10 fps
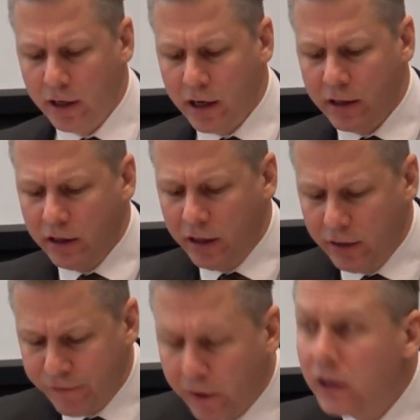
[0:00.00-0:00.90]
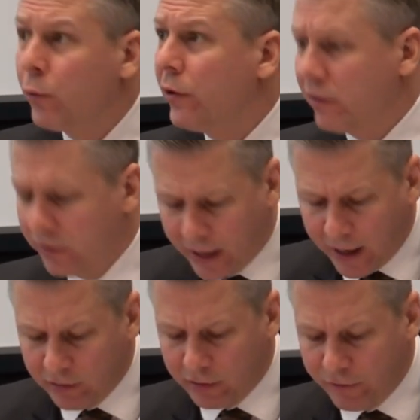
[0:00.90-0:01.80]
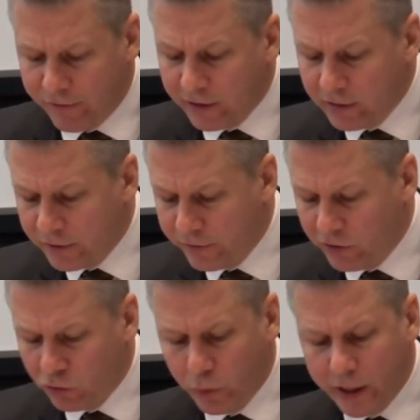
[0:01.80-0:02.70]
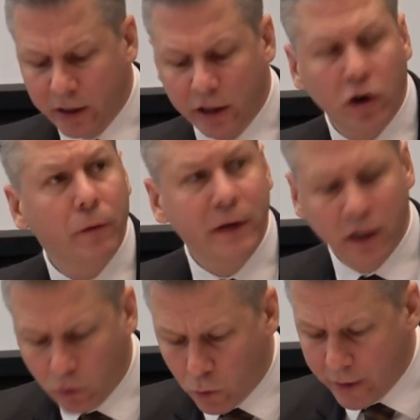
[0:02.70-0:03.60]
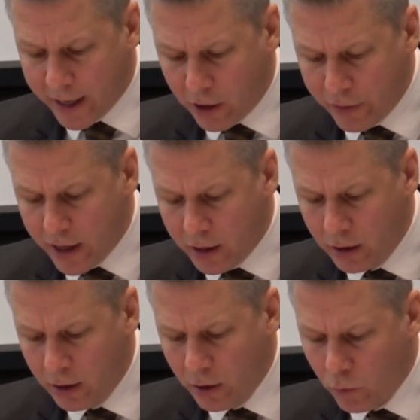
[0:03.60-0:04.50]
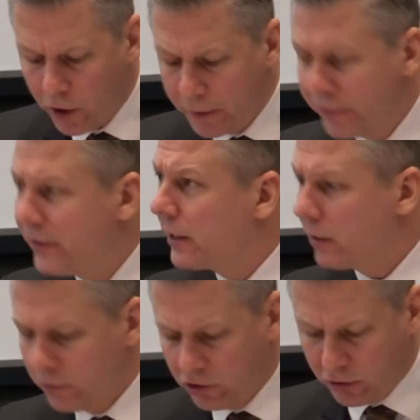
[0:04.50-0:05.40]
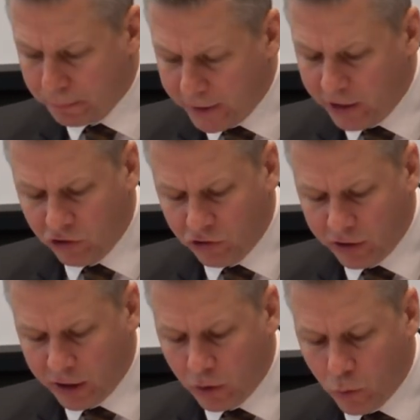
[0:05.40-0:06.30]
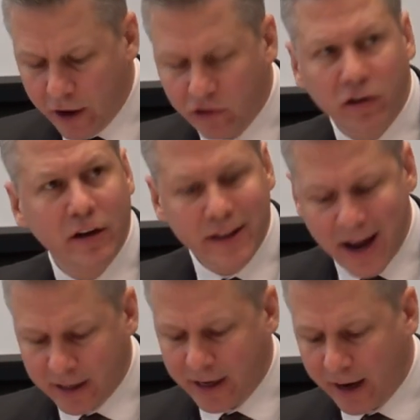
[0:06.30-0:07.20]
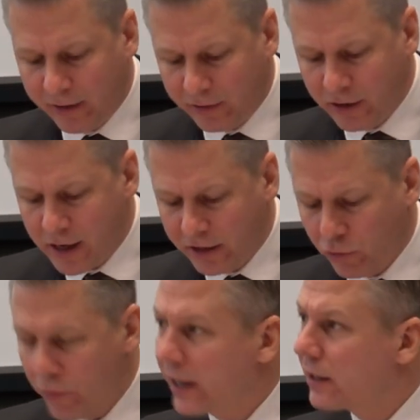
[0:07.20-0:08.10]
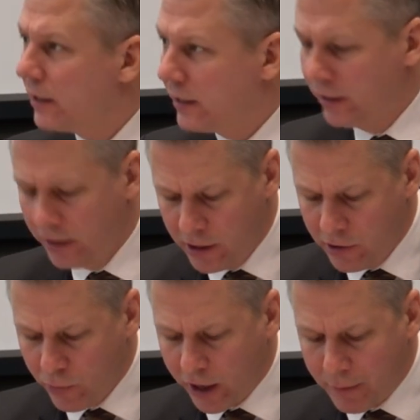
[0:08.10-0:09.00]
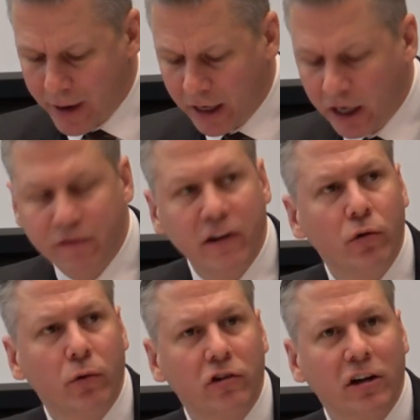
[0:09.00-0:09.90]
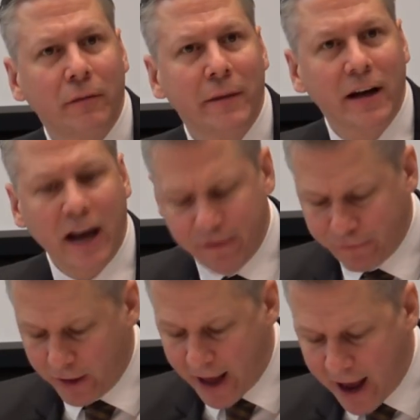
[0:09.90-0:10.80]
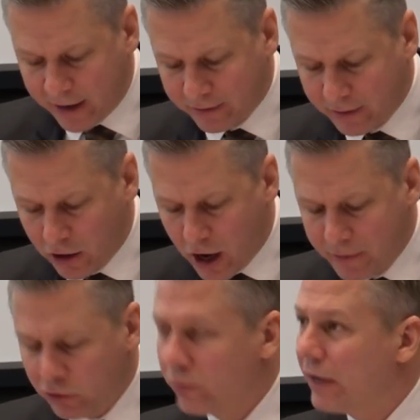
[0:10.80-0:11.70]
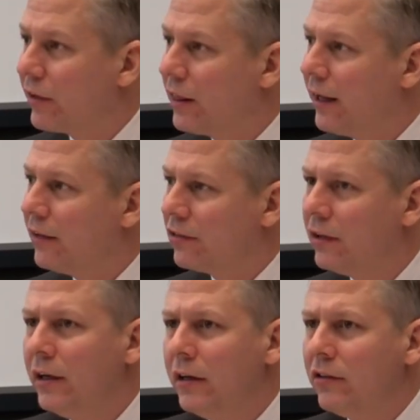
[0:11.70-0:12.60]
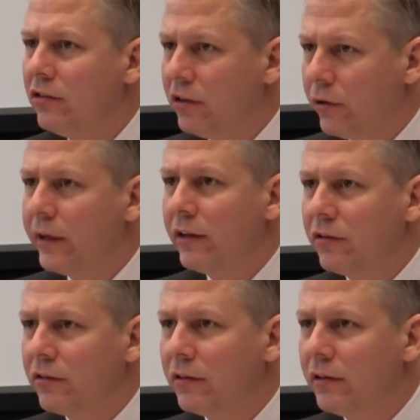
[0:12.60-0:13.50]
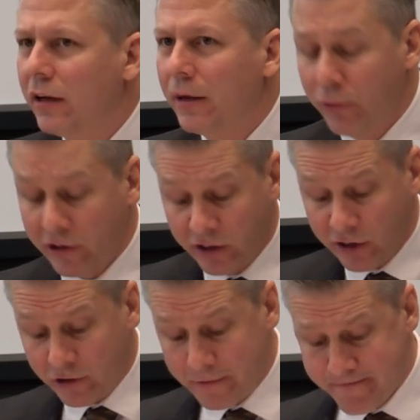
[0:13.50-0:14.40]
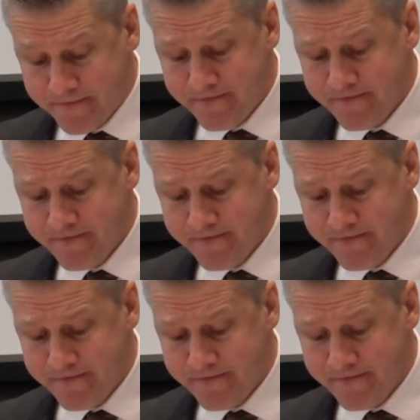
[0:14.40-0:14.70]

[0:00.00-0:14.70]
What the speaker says: In the fairly recent case of Bedlund v. Sweden, the European Court held that while the particular speech in question in that case did not directly recommend individuals to commit hateful acts, the comments were nevertheless serious and prejudicial.